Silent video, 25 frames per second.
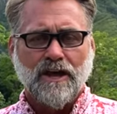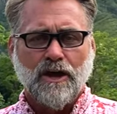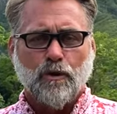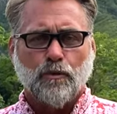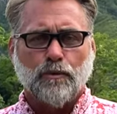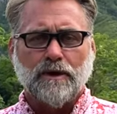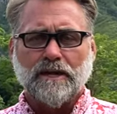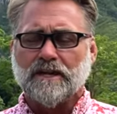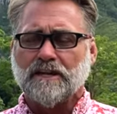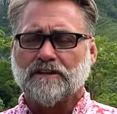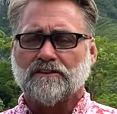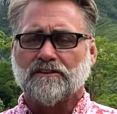
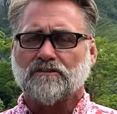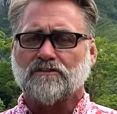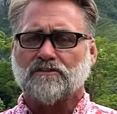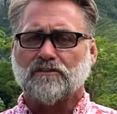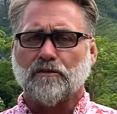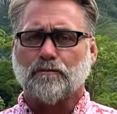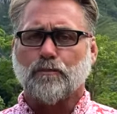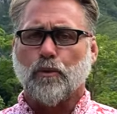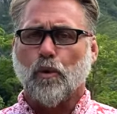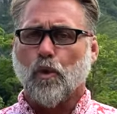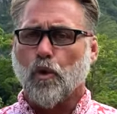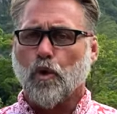We need to
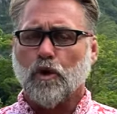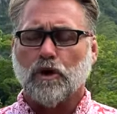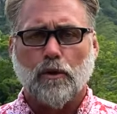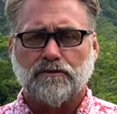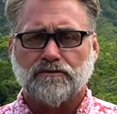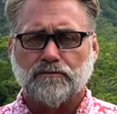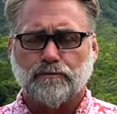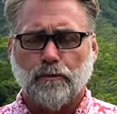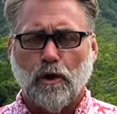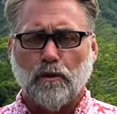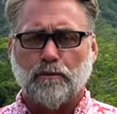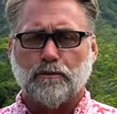support
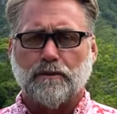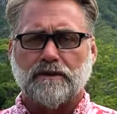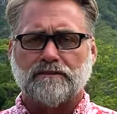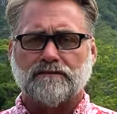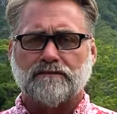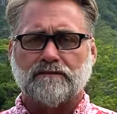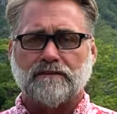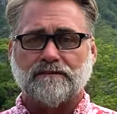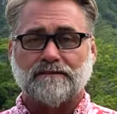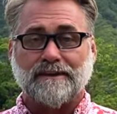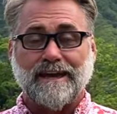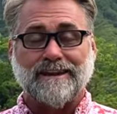small
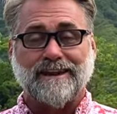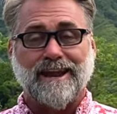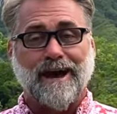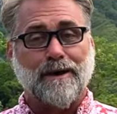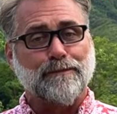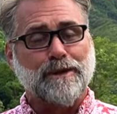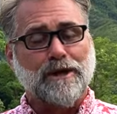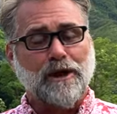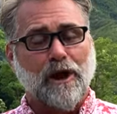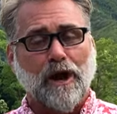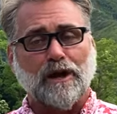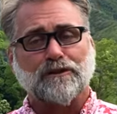business and not
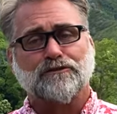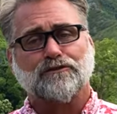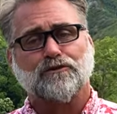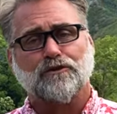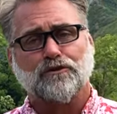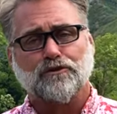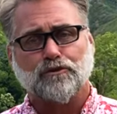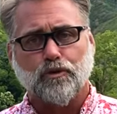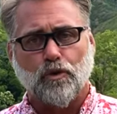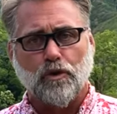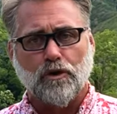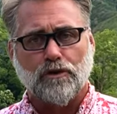be
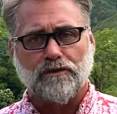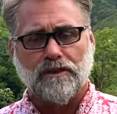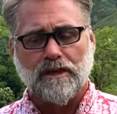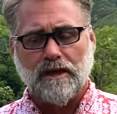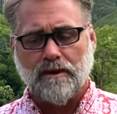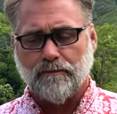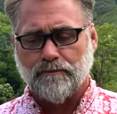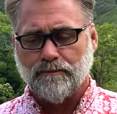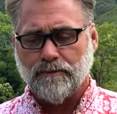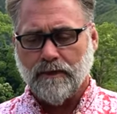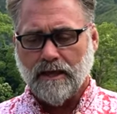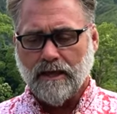hostile toward them.